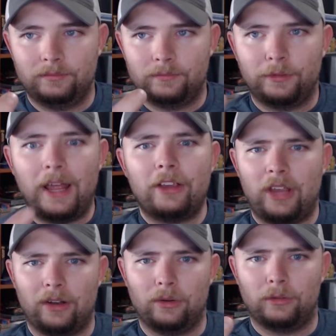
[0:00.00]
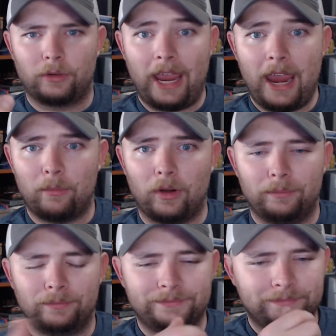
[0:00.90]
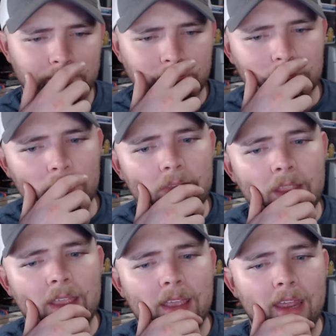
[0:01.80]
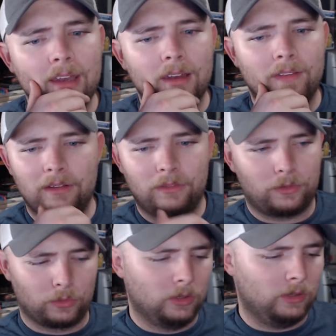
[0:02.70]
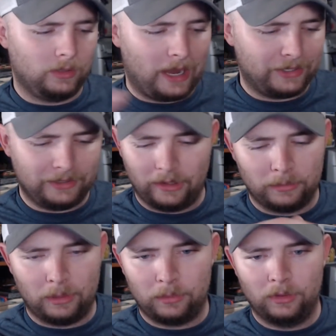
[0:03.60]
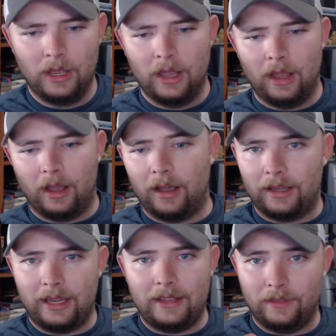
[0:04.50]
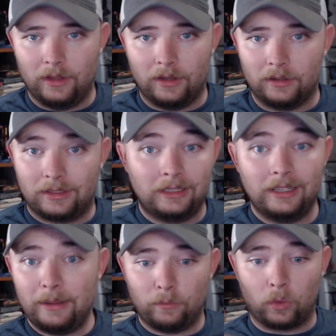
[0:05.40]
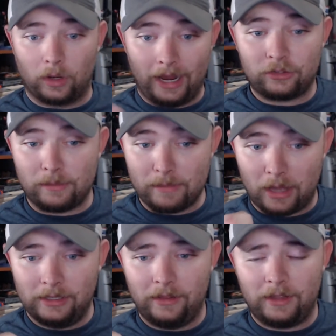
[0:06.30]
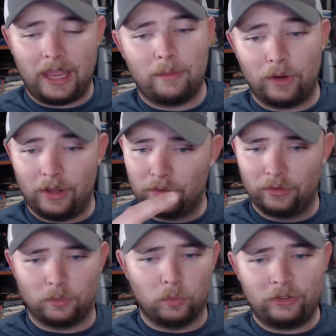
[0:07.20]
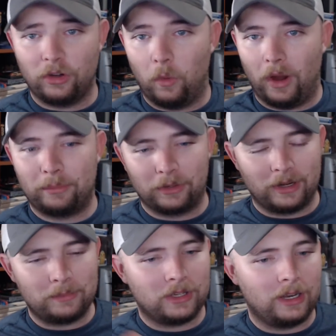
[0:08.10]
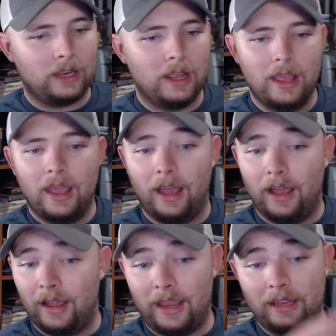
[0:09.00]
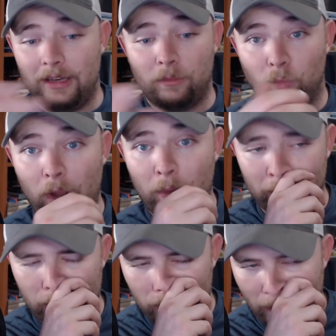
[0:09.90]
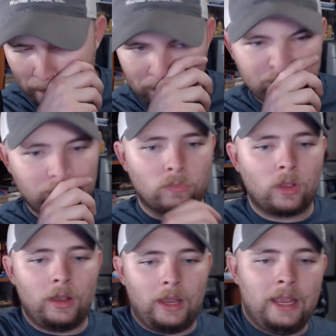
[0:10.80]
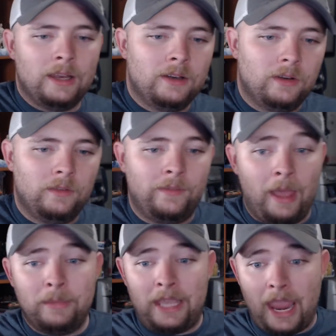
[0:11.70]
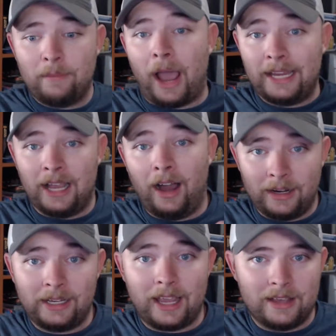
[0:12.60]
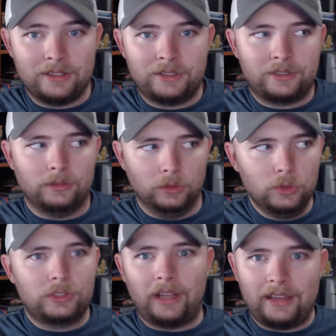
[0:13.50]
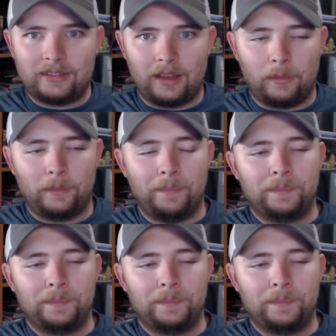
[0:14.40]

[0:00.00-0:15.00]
flash handle for a camera. And they threw a calculator bubble in the clip where it actually mounted to the camera and threw some windshield wiper grips on it and went with it, right? And that became iconic as Luke's lightsaber.